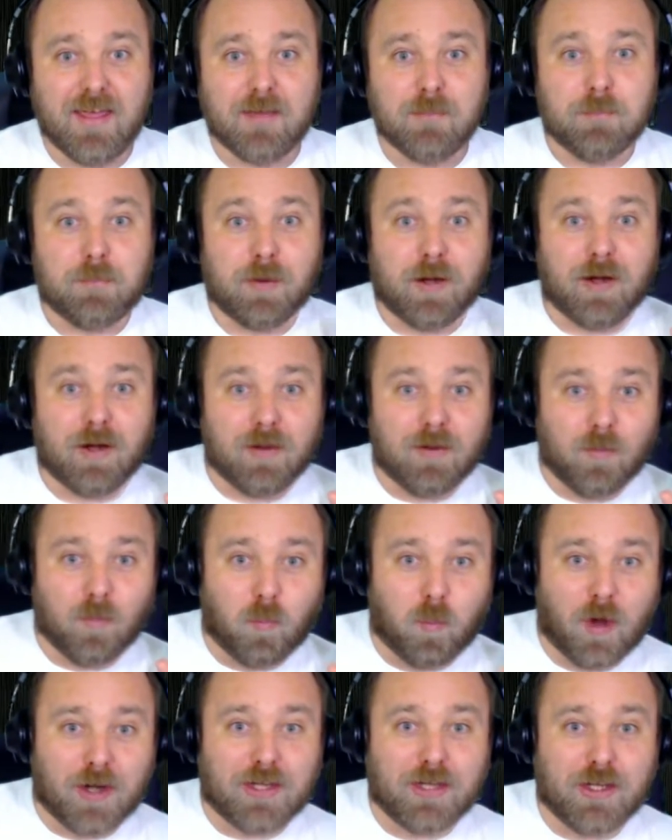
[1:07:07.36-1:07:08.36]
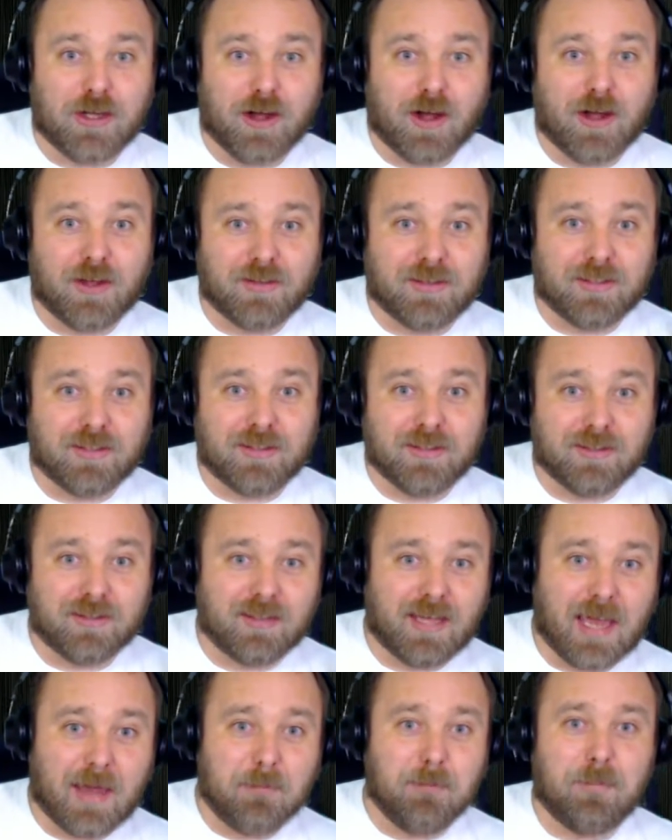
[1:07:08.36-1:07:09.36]
But one got the
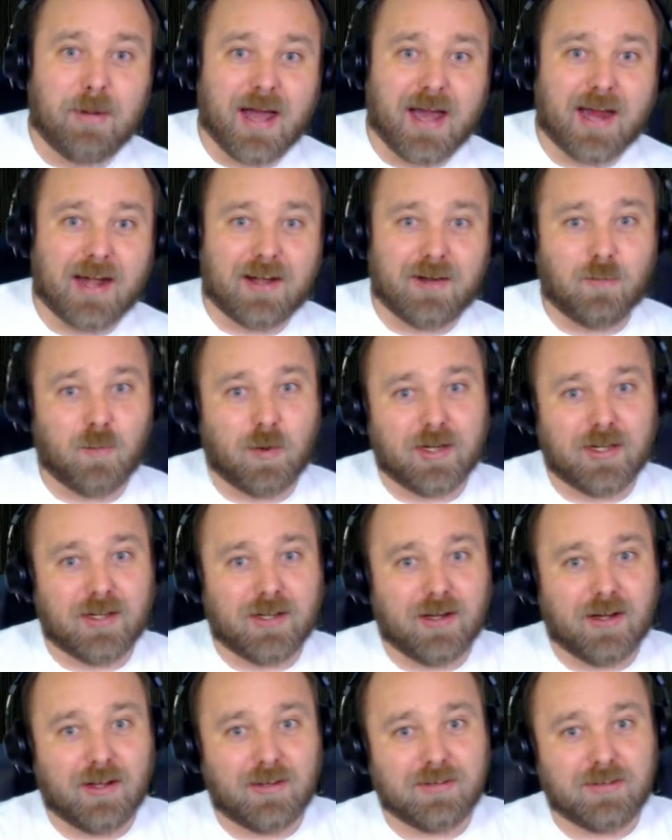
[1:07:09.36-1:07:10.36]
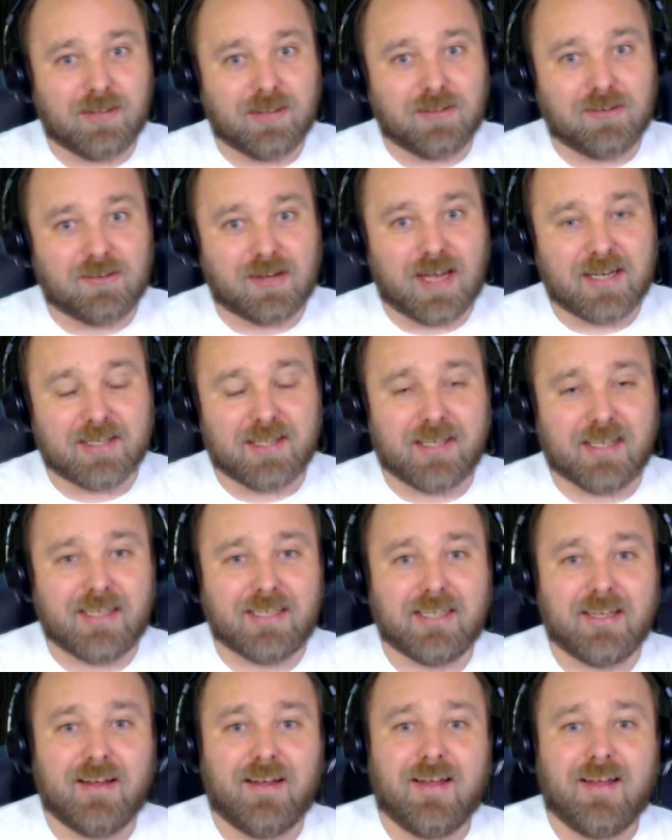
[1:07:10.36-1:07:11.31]
Empire, one got the Jedi,